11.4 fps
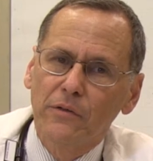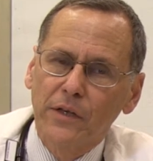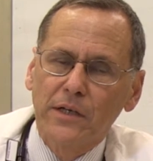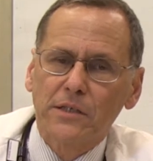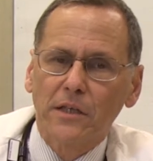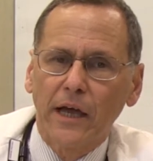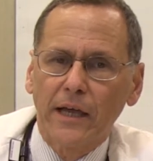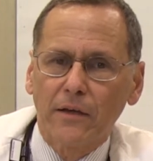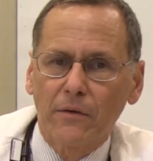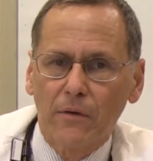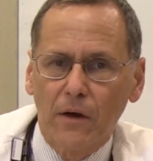things
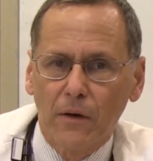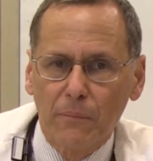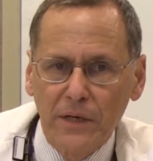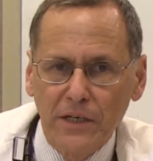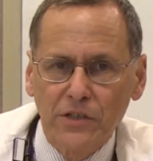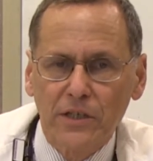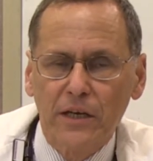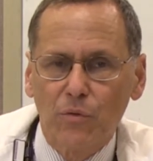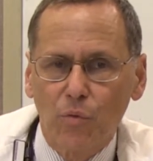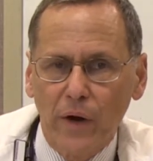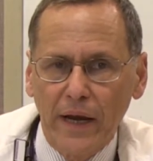like obesity
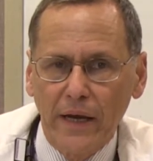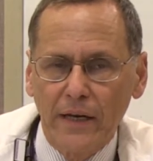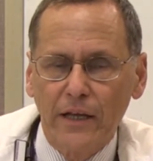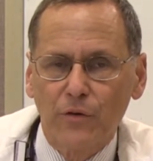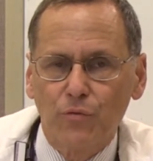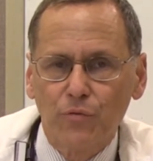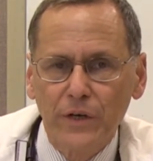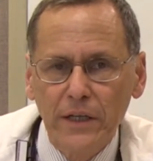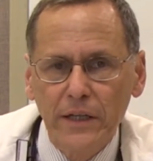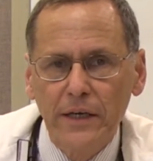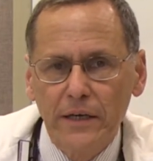and weight, it
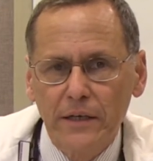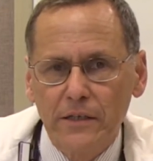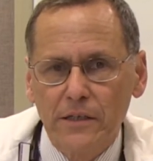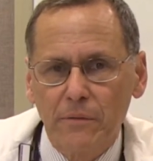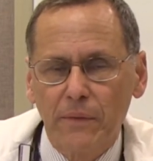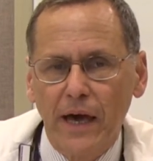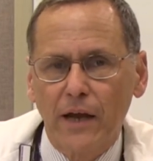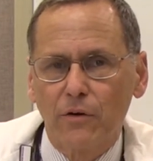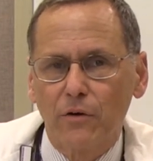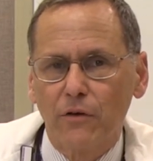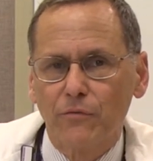really is a
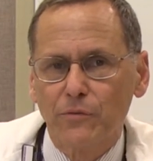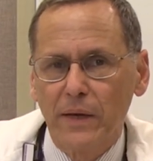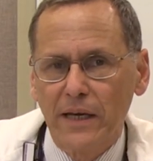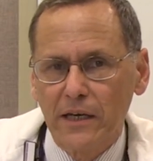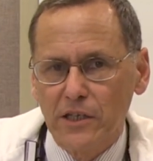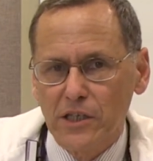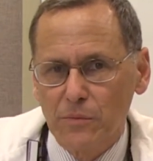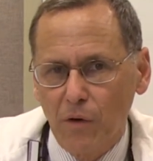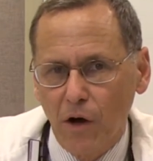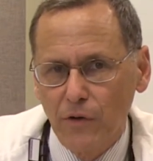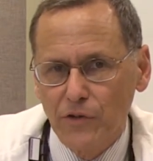matter of making
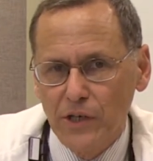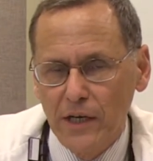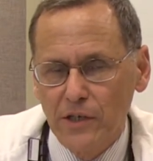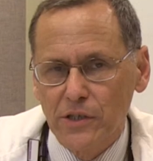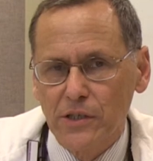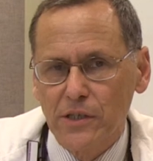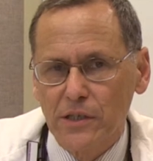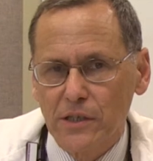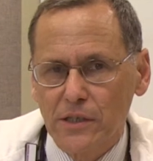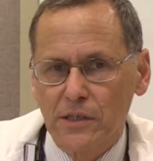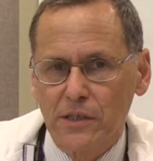small changes
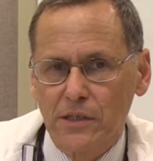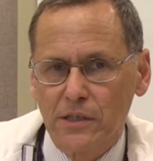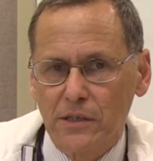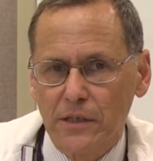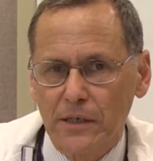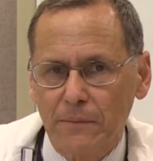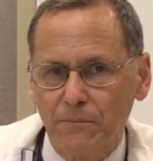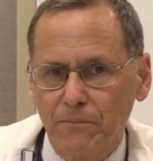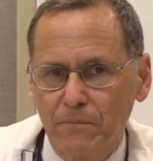consistently.